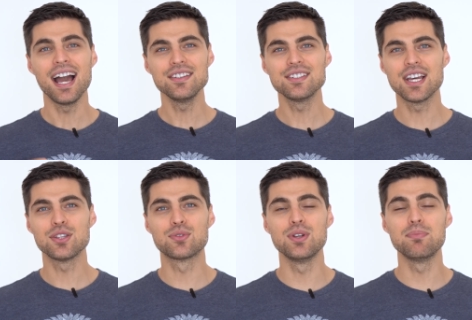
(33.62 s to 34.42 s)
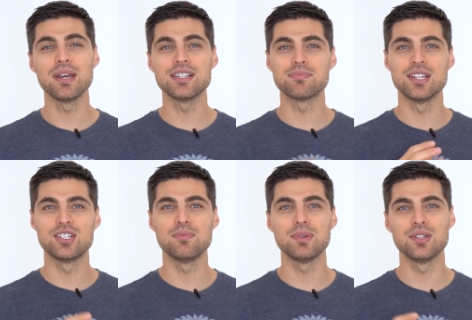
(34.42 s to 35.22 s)
I decided to replace my
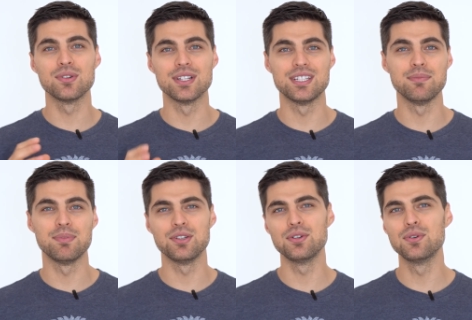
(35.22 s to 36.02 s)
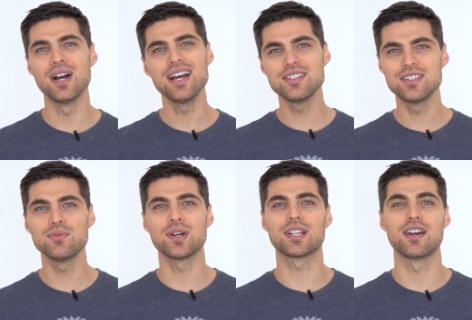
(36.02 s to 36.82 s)
G P U and C P U and
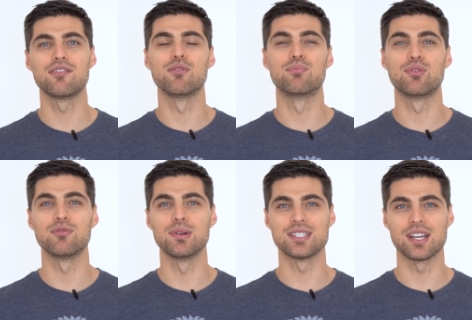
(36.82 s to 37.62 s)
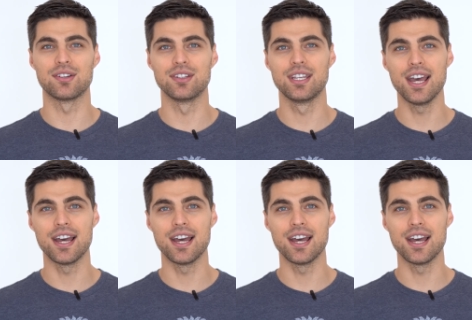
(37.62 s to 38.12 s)
see what kind of improvements I could